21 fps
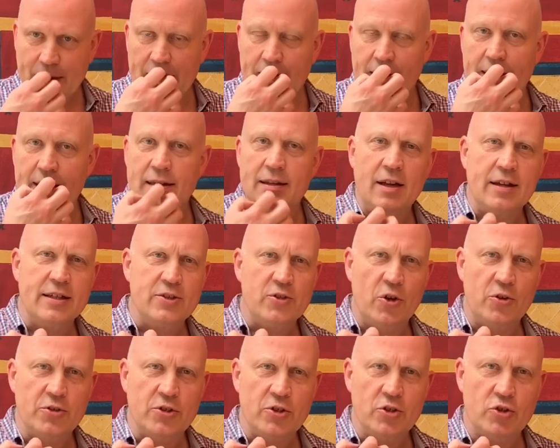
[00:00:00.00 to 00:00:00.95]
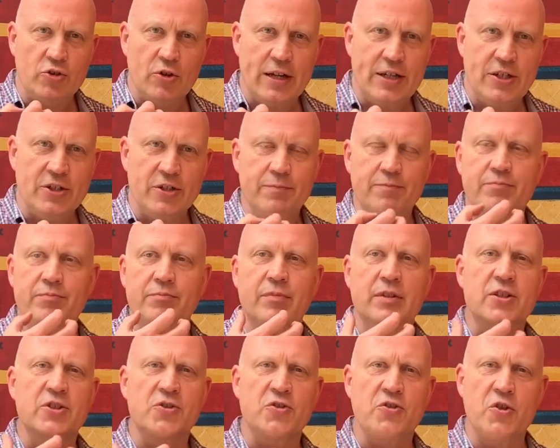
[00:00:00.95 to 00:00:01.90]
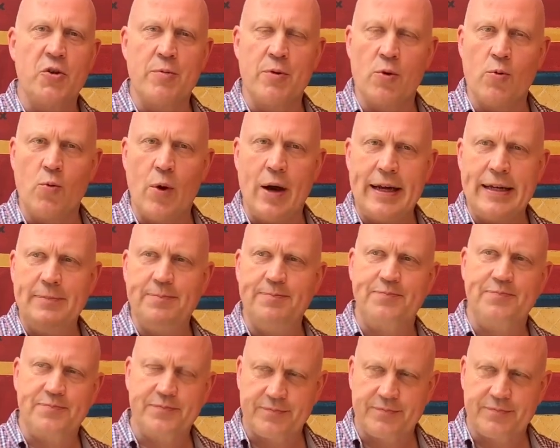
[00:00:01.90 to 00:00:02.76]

Um, nice concentration, super weight,